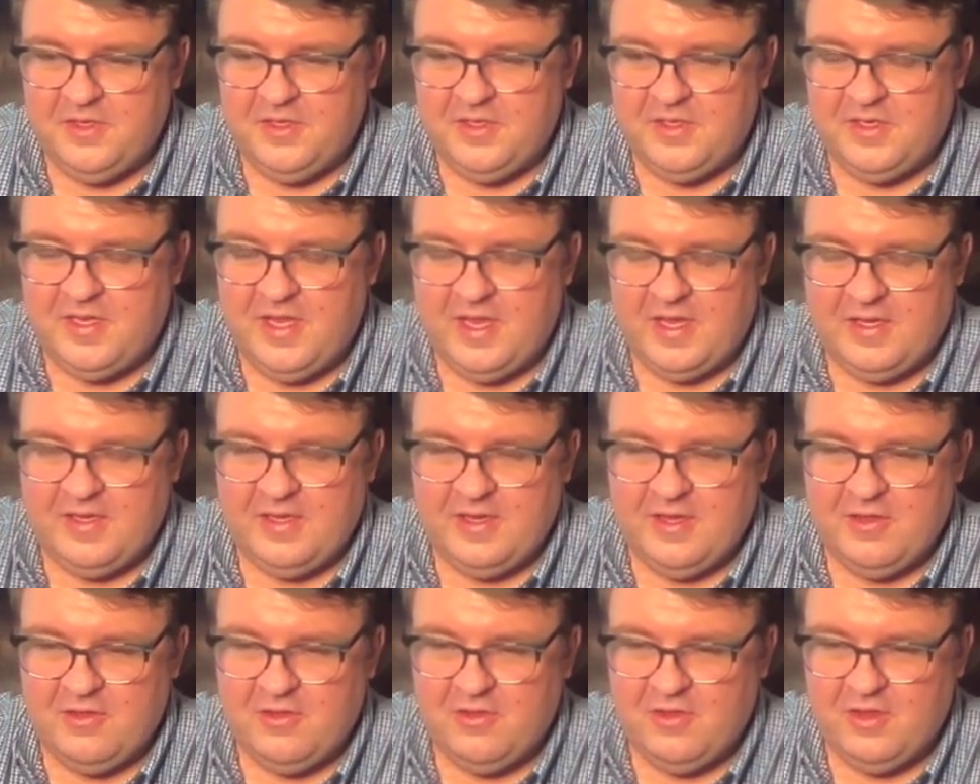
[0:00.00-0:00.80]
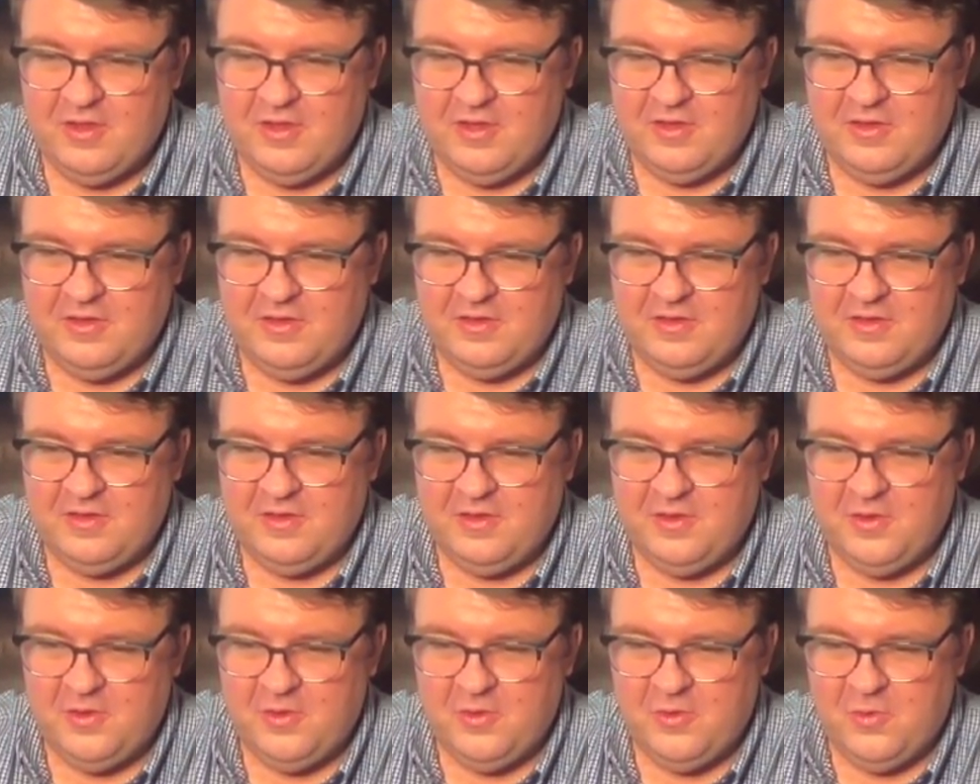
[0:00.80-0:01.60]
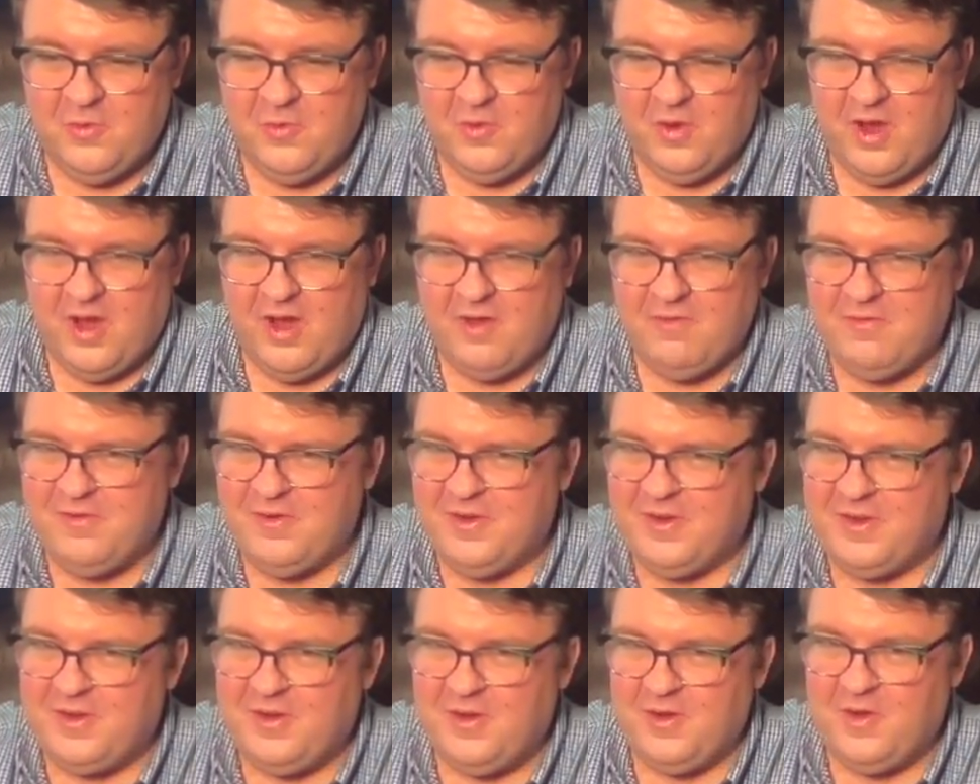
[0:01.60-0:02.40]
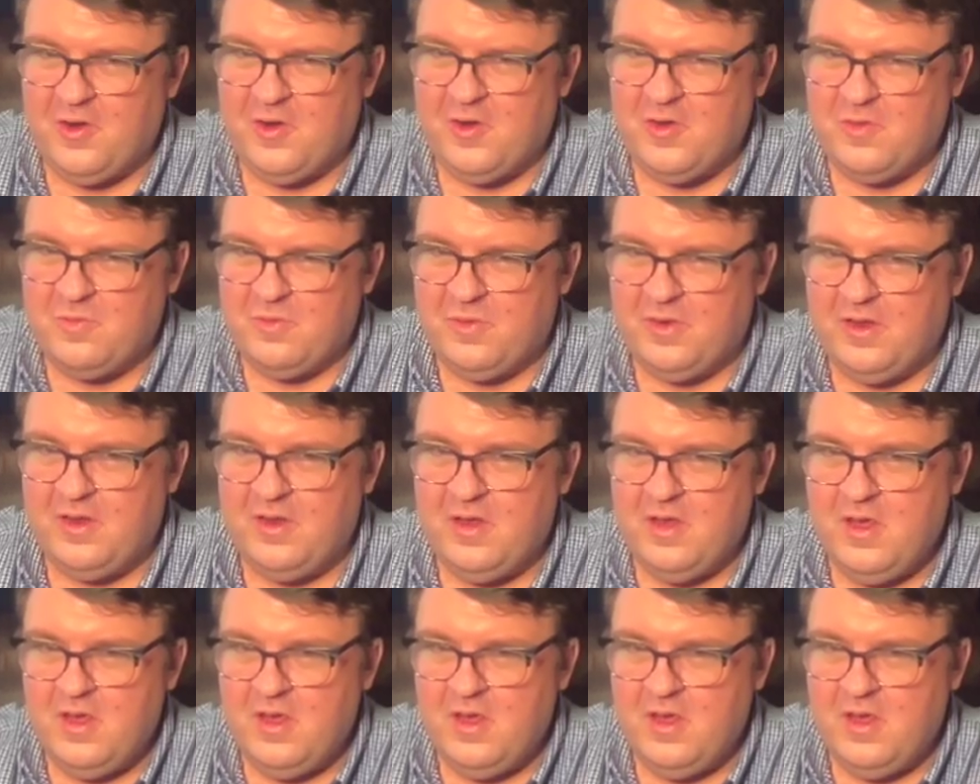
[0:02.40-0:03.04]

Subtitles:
technicians who offered encouragement